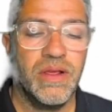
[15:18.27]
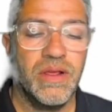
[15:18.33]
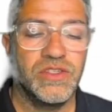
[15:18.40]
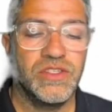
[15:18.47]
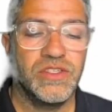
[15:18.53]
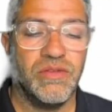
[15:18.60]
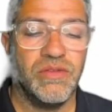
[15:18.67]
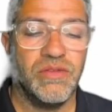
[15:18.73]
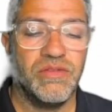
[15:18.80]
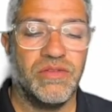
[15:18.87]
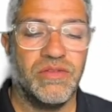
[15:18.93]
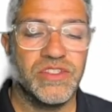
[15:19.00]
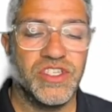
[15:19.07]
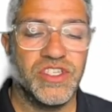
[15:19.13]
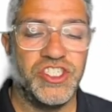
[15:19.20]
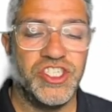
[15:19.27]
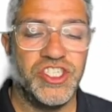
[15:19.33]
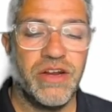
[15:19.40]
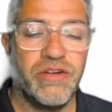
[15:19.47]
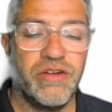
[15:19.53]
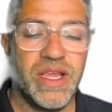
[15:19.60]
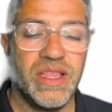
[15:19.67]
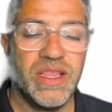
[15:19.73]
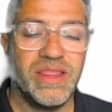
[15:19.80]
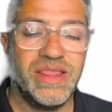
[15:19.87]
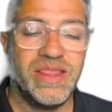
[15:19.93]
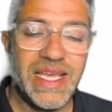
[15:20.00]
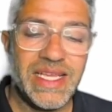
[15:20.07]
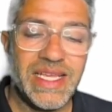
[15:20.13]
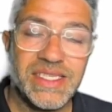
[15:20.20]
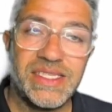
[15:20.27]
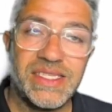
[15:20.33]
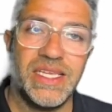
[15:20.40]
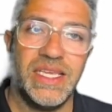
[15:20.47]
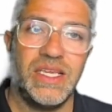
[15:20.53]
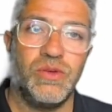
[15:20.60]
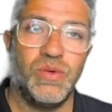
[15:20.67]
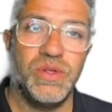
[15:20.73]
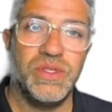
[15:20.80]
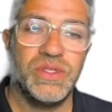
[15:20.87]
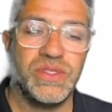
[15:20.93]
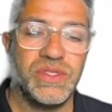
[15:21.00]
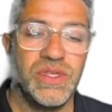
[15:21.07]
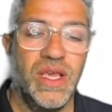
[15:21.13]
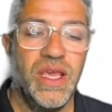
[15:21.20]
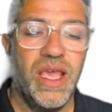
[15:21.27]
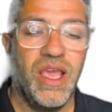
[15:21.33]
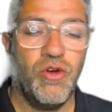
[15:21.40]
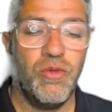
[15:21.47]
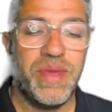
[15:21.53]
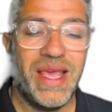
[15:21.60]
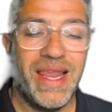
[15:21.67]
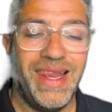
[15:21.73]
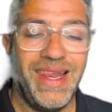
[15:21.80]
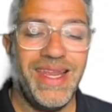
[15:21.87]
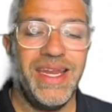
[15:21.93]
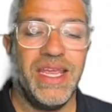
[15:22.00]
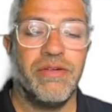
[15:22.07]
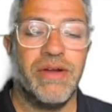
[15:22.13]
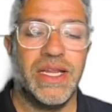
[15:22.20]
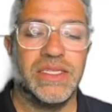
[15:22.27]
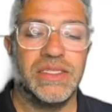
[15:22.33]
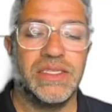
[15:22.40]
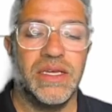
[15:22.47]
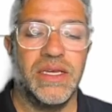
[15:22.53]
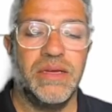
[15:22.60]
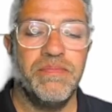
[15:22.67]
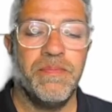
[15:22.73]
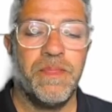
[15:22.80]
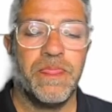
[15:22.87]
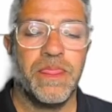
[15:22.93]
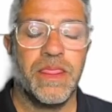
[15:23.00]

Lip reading: So to generate this sequence, it will be a linear n term.